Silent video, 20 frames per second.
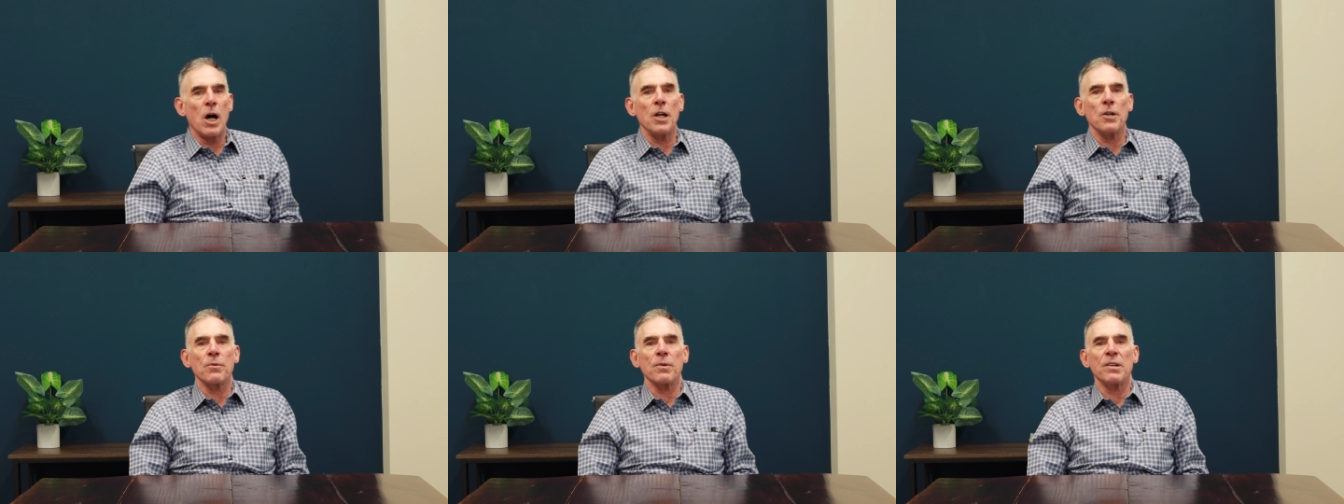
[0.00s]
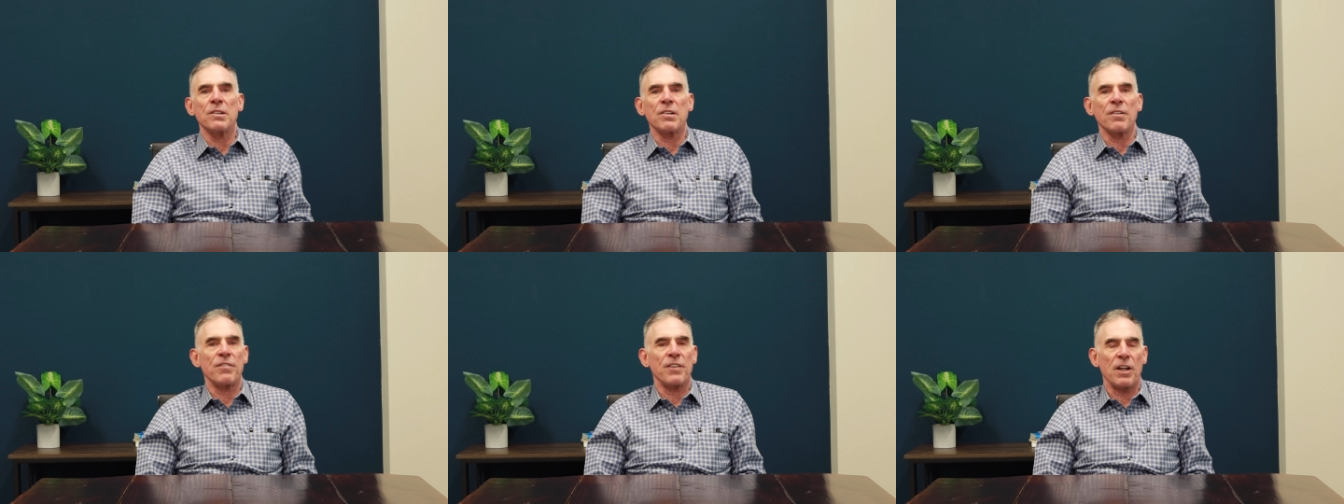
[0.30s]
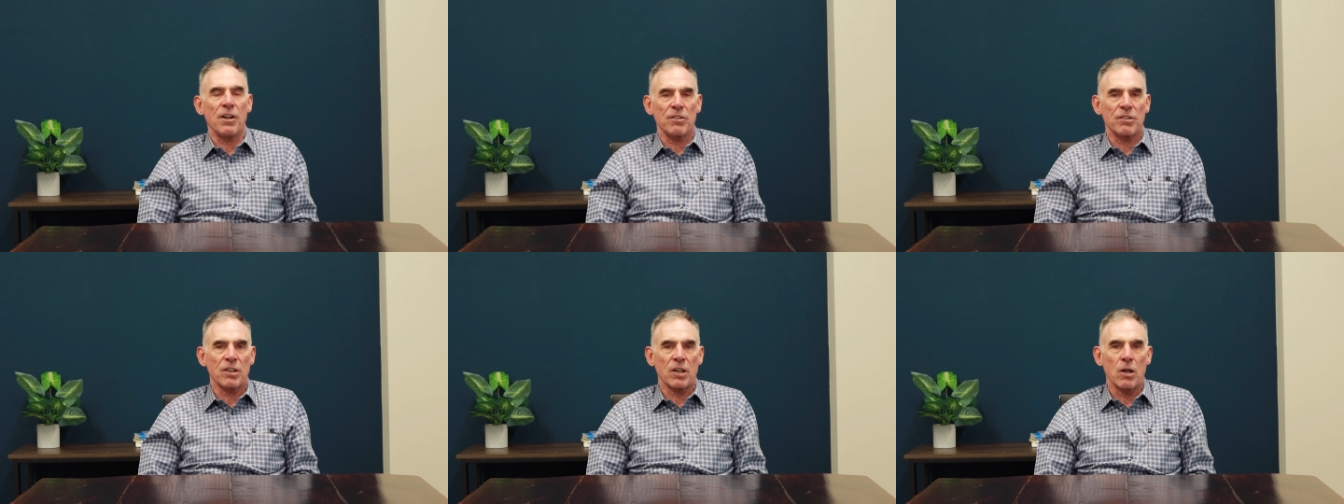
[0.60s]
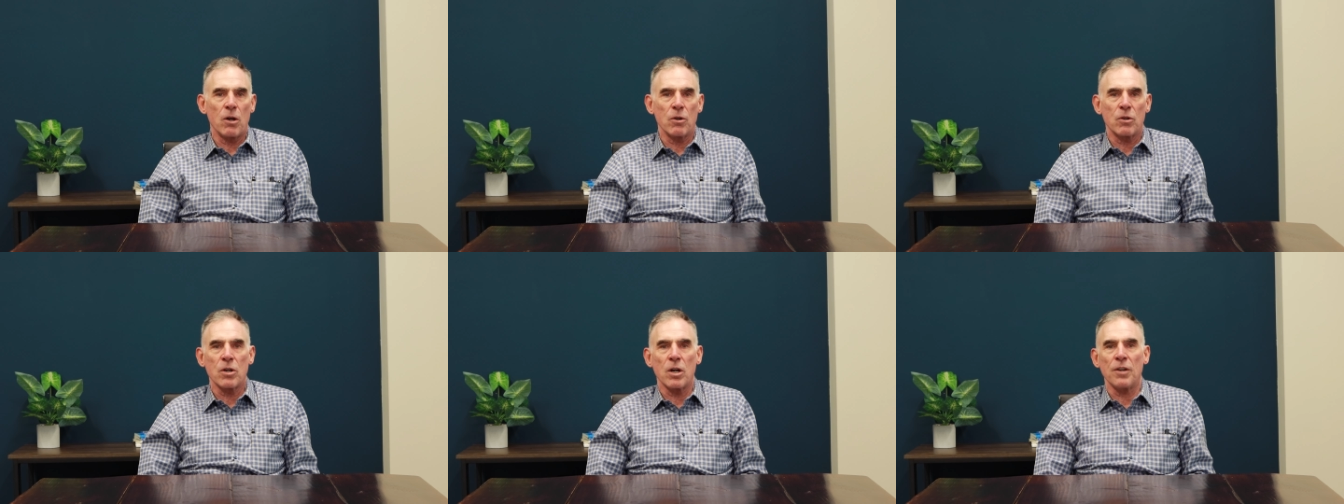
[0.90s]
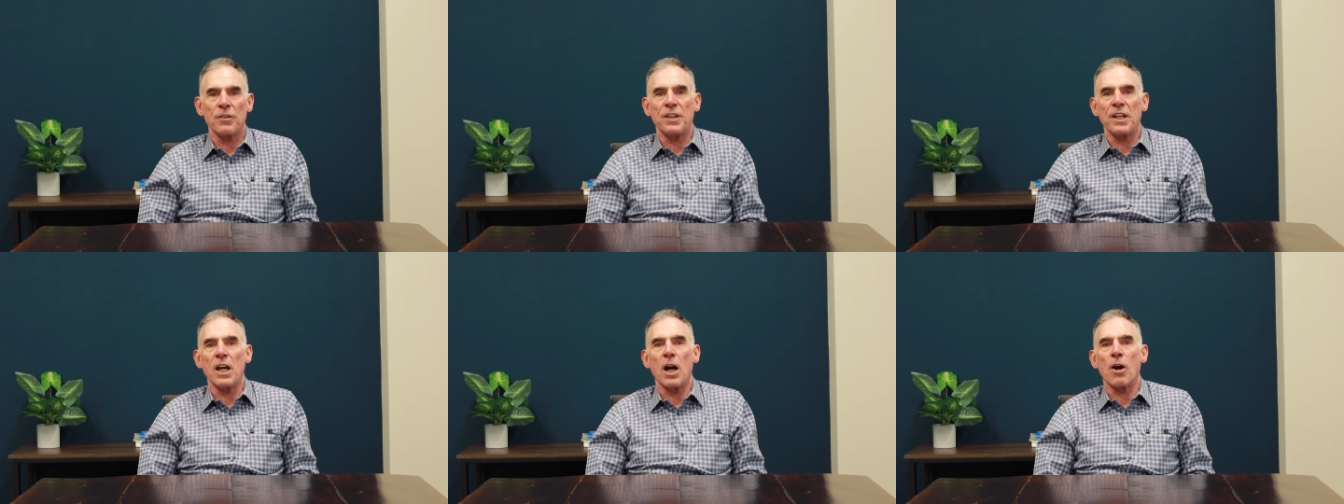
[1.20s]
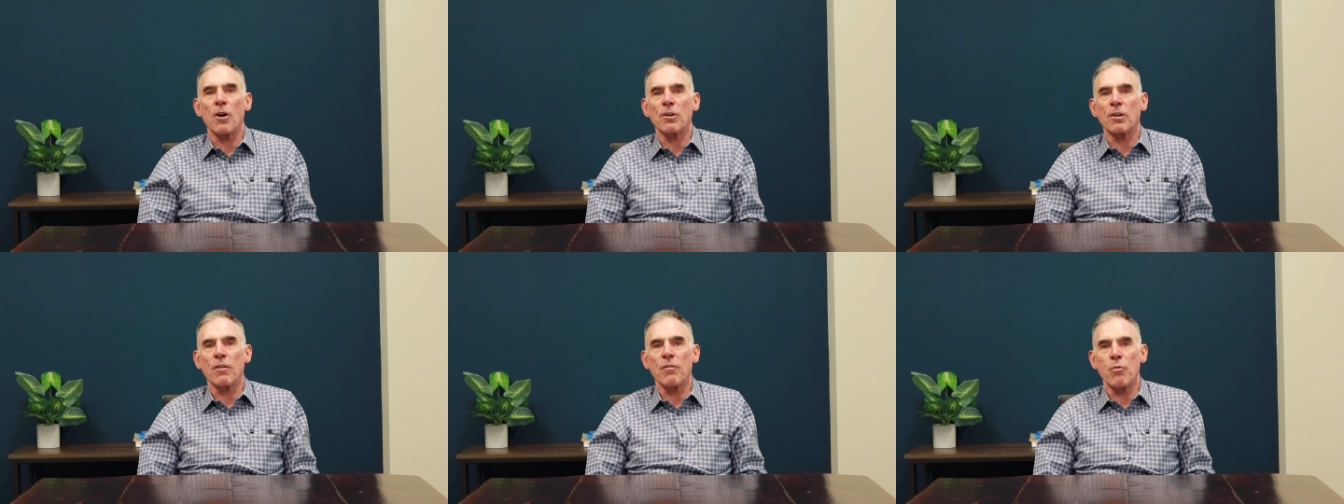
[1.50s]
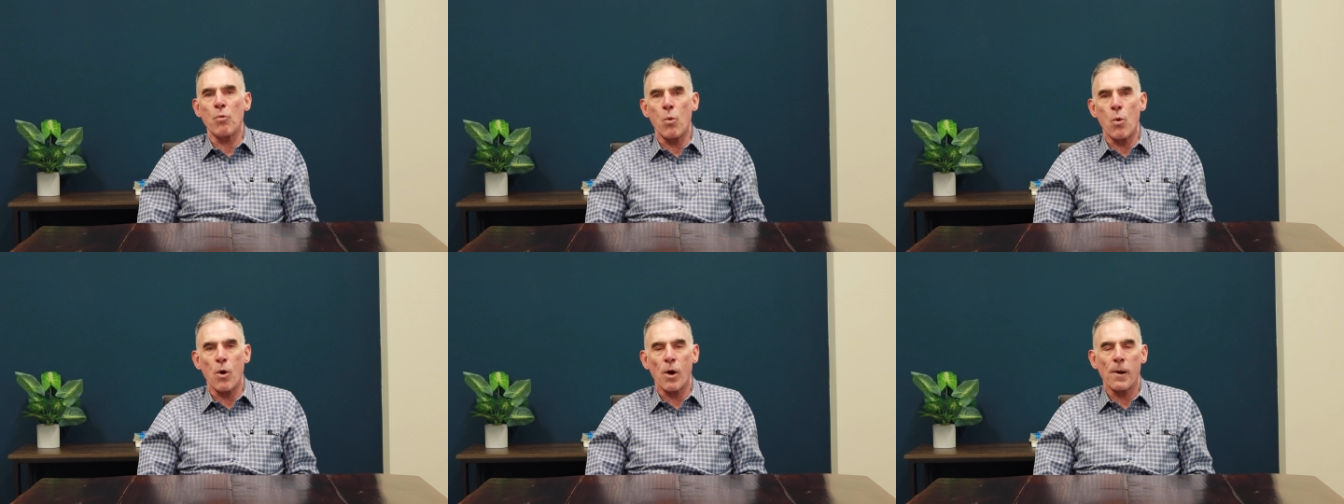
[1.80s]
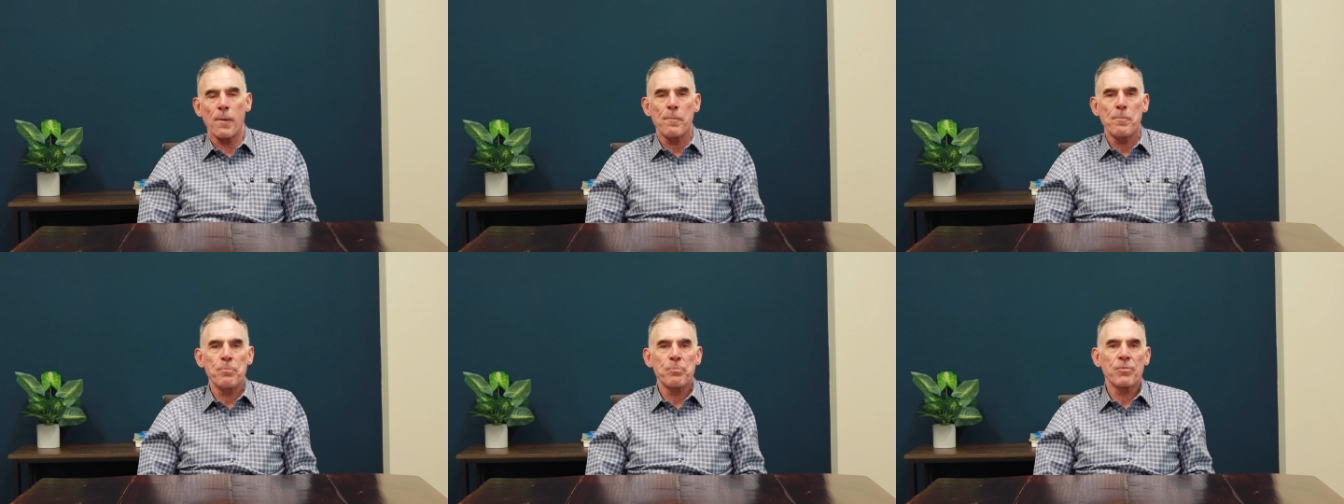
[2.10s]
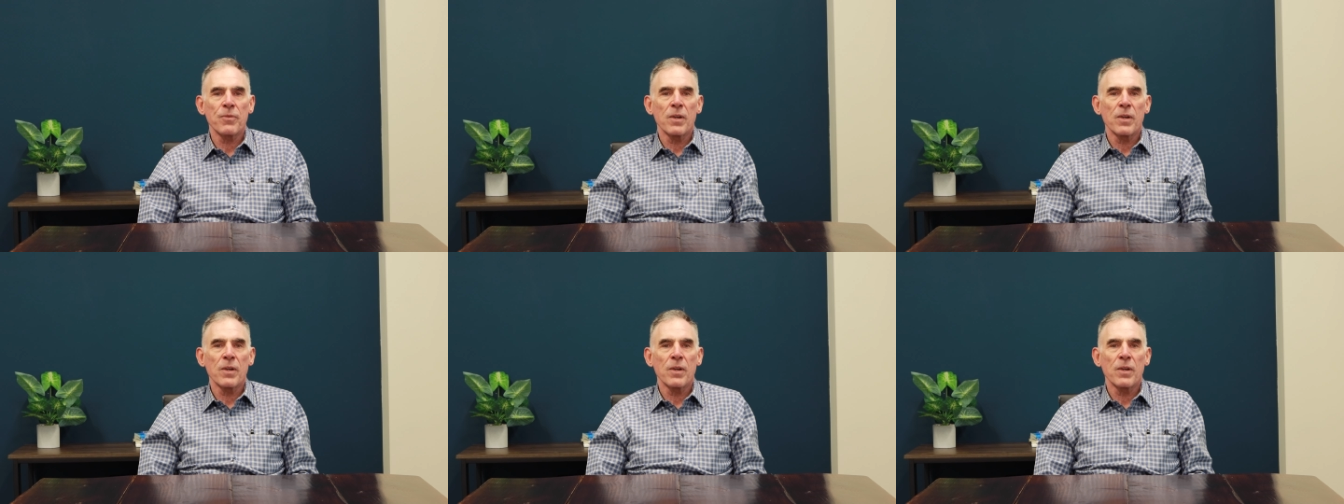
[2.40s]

hundreds of years ago called The Art of War.